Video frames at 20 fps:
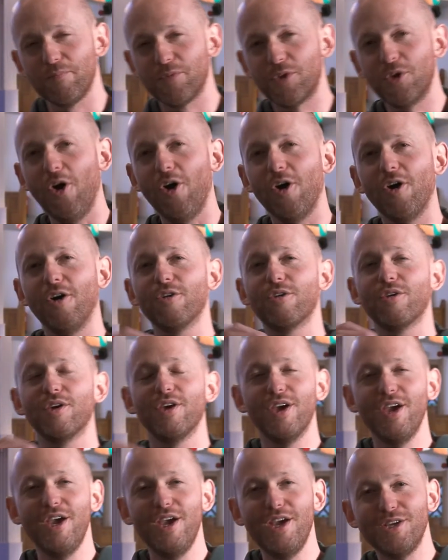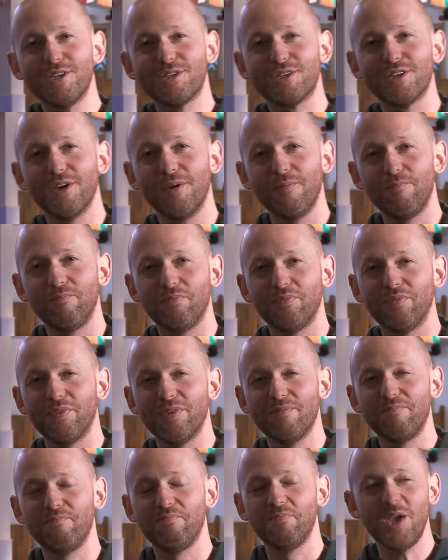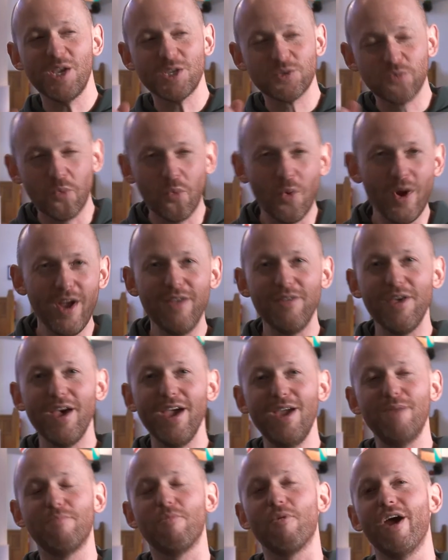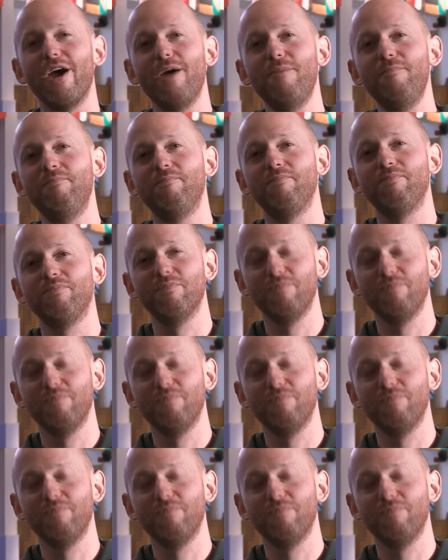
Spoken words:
God is with Abram